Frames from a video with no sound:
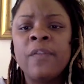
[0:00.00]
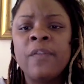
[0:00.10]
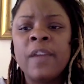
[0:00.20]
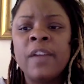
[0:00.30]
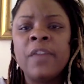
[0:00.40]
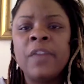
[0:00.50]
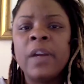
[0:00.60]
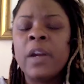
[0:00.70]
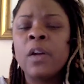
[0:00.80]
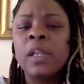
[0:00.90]
at a
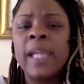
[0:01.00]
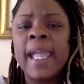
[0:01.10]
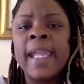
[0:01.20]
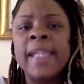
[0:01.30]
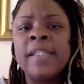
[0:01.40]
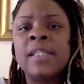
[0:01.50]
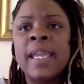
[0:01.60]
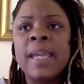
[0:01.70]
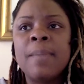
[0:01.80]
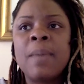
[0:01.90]
very early age
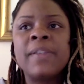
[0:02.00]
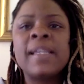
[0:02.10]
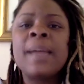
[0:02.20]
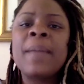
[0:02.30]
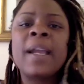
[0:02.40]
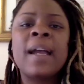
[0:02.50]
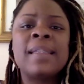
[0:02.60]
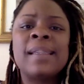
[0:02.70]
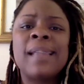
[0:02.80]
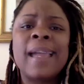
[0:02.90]
that by the time I got to
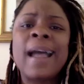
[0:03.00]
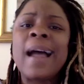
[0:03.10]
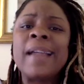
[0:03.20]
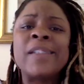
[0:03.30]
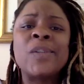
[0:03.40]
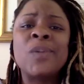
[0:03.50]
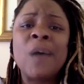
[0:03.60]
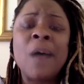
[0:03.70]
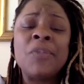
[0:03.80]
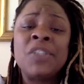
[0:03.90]
like high school, I
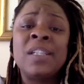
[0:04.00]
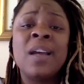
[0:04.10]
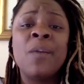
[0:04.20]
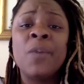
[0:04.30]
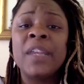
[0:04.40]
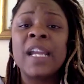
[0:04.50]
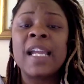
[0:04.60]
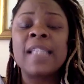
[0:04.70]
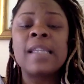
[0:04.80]
was just done with it. I got tired